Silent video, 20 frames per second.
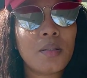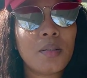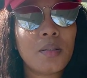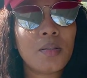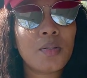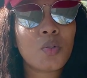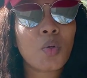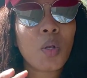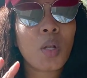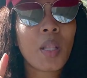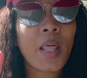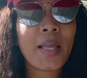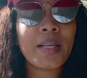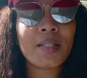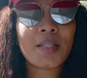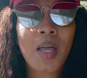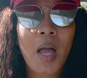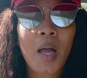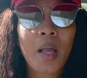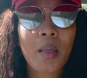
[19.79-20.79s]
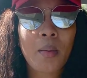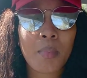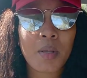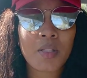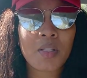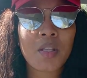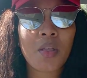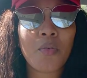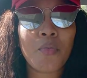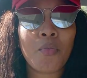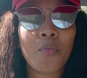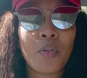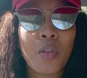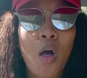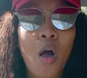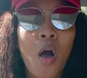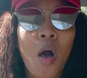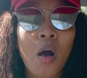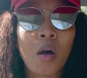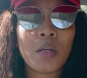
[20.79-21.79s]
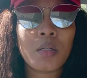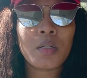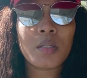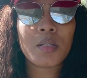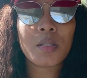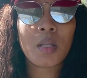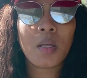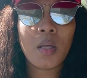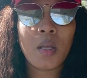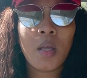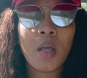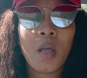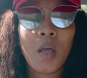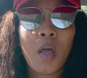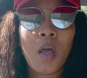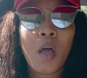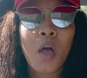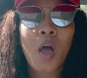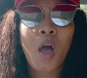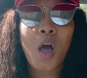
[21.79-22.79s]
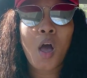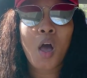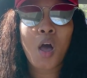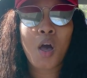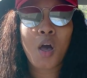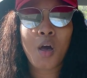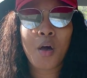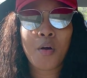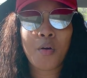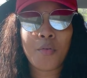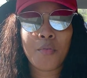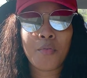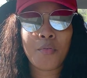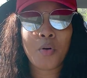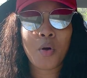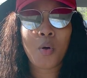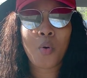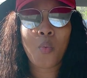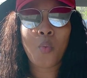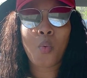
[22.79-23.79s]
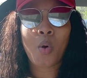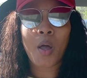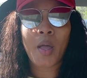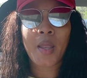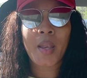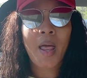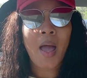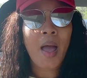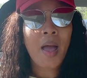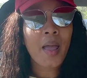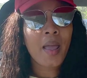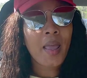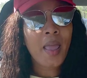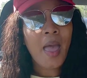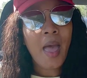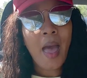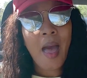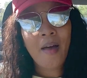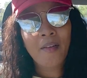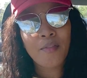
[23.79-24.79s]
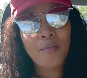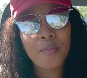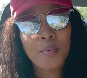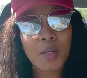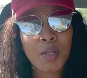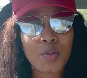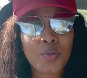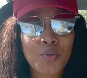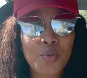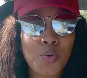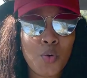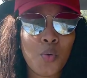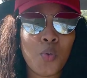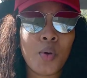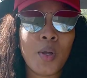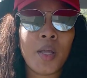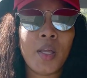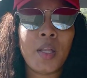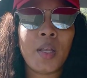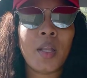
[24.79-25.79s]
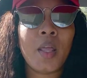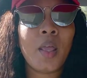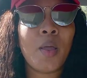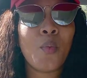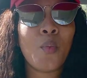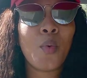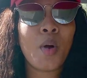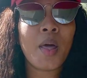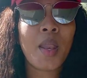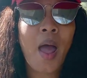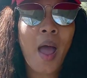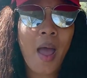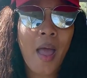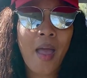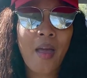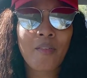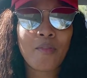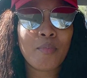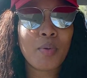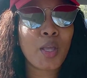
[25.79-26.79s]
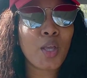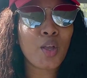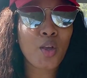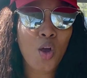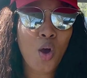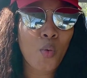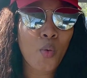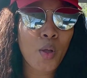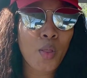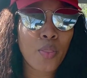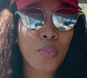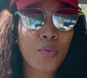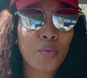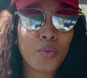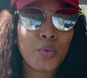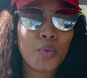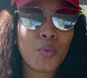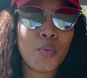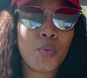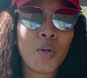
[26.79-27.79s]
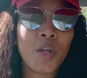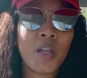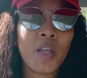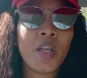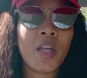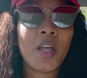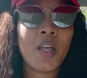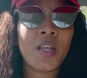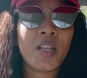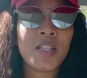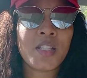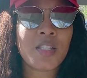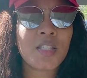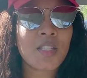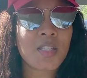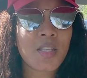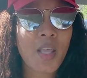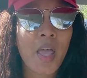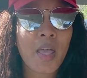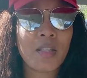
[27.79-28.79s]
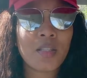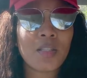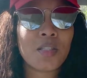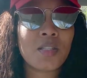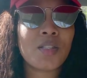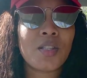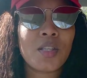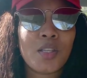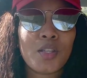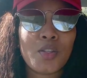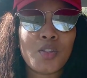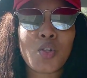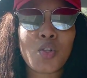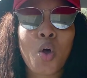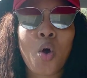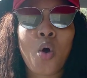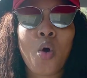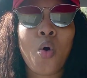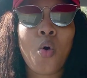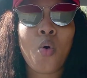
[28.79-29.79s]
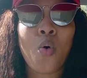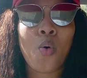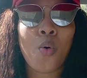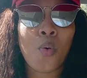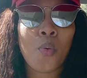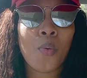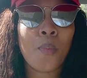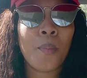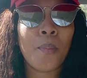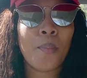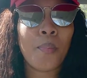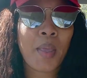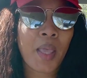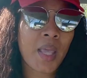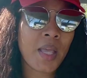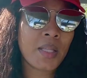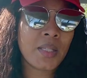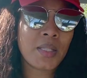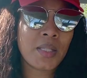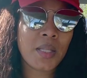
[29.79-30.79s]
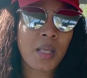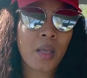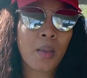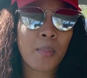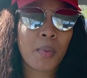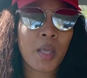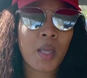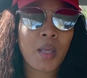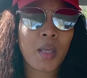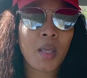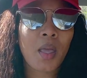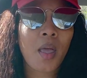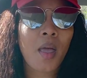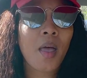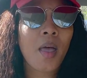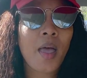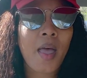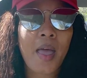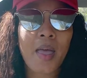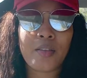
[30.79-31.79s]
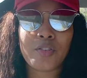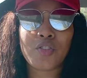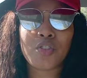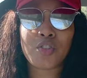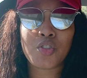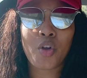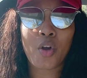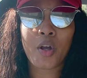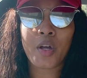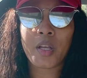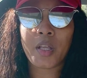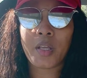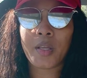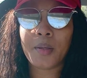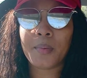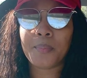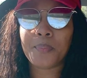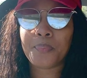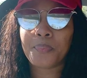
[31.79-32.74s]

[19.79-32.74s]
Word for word: sort of like documented vlogs of what I have been doing and what I have been going through since this whole pandemic has started.